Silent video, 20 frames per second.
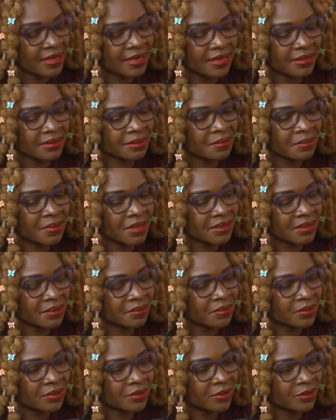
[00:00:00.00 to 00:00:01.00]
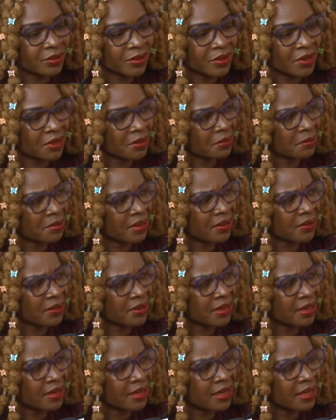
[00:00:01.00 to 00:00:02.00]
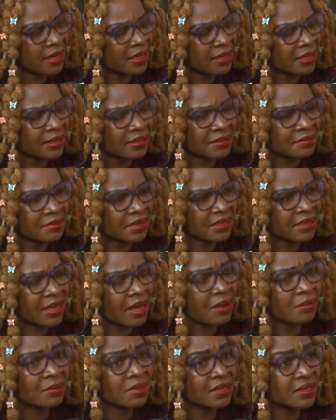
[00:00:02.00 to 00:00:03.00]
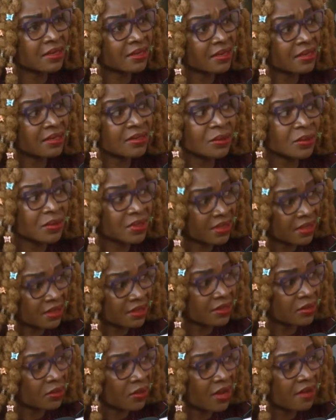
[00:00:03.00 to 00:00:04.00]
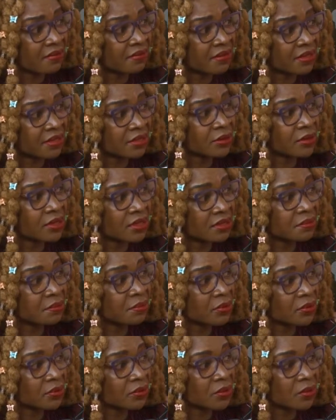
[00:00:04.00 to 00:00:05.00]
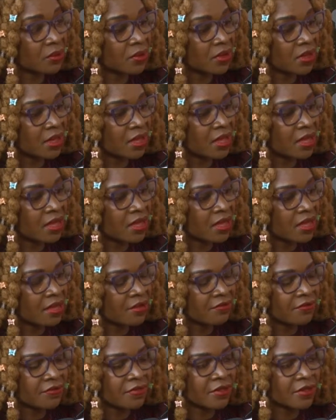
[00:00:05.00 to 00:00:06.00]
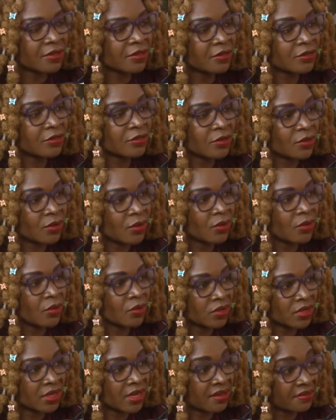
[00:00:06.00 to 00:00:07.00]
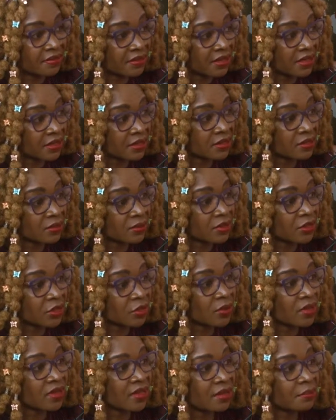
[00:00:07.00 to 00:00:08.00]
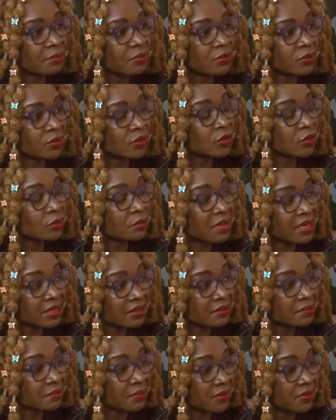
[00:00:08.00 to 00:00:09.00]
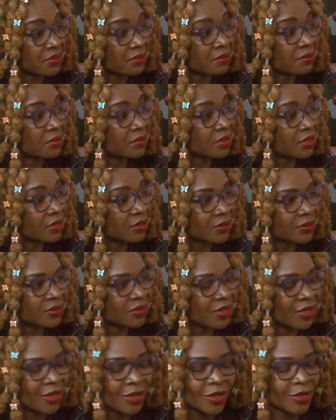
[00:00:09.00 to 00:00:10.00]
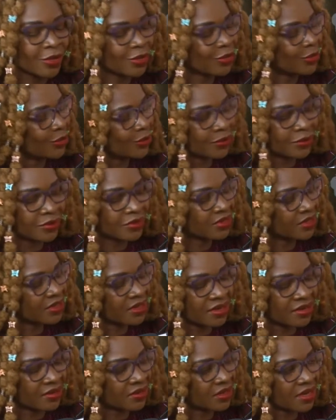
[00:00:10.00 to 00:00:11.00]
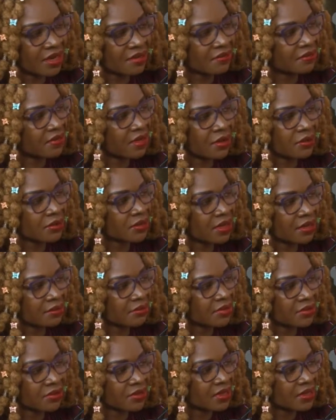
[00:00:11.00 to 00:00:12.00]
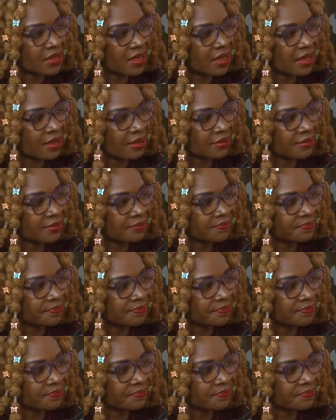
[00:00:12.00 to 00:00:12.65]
It doesn't matter what you're talking about. It doesn't matter how many resources you have at your disposal. If there is no good governance to ensure they're put to best possible use, you will still not have the outcomes you desire.